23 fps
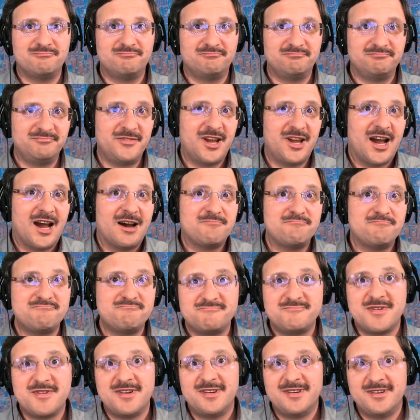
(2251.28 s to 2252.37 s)
Yeah,
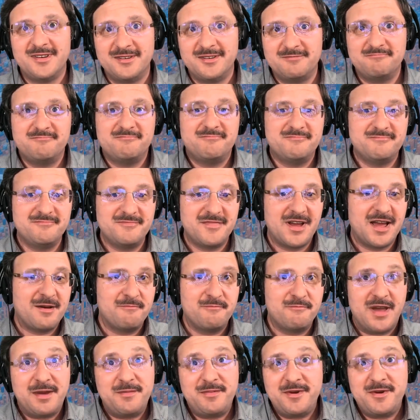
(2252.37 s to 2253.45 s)

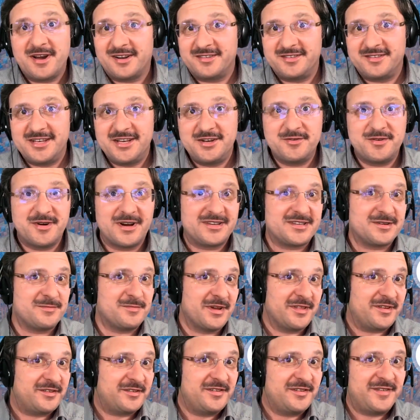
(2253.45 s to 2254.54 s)
maybe I'll see you at some
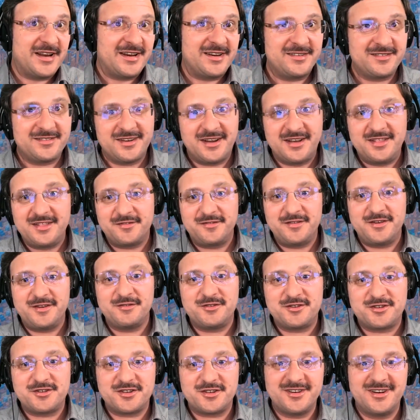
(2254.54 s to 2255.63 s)
other event in the
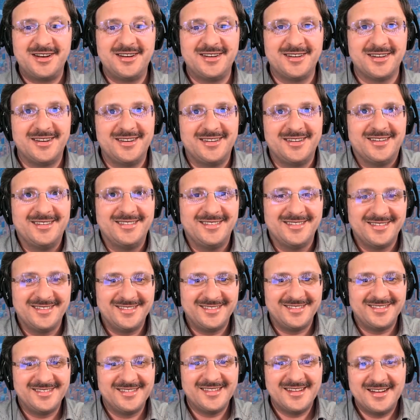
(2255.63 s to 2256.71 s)
future.
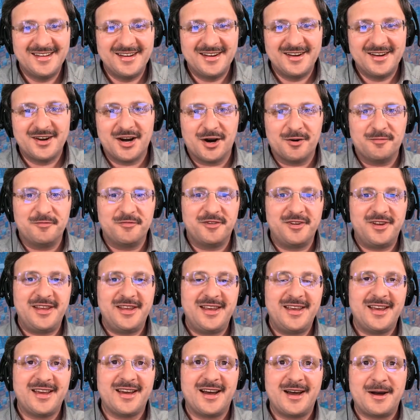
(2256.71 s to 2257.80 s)

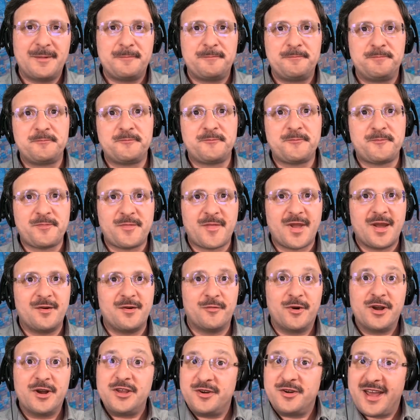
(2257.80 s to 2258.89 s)
Hopefully.
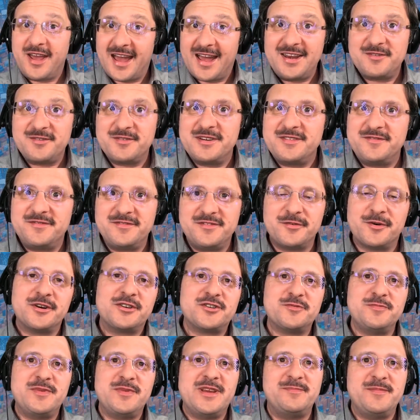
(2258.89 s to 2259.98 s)
What you can do if you want to
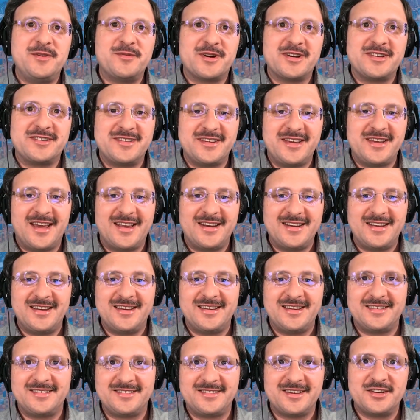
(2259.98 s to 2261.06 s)
meet me once again
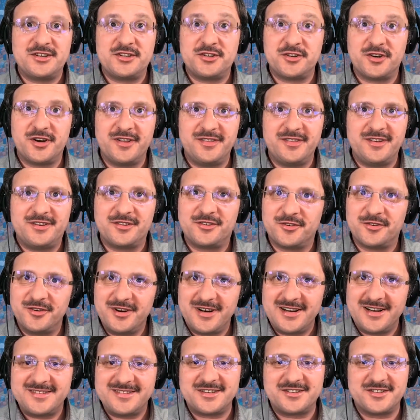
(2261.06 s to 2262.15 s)
is join the tutorial
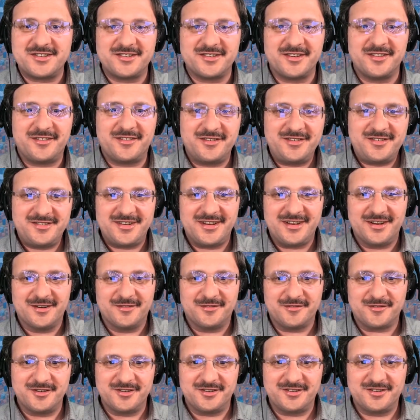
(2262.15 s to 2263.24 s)
sessions on Thursday, of
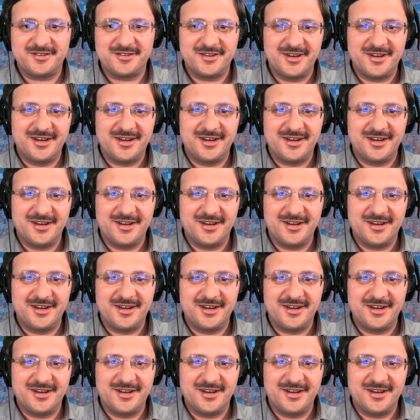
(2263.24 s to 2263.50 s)
course.